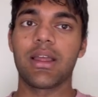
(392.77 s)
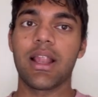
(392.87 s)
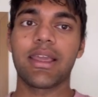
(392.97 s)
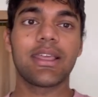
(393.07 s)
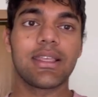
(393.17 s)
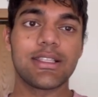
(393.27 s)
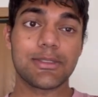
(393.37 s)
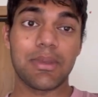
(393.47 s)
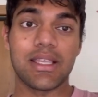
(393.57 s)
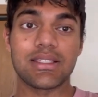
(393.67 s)
like
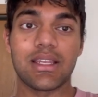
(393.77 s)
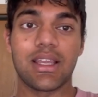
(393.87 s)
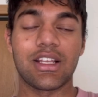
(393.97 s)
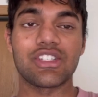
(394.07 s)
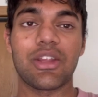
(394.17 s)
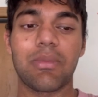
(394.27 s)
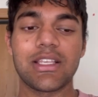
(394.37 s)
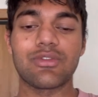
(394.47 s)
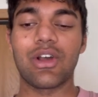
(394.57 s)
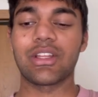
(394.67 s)
speaks in english and
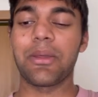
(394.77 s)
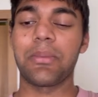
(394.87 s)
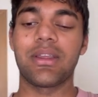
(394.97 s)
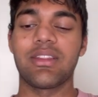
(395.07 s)
makes vlog they'll be,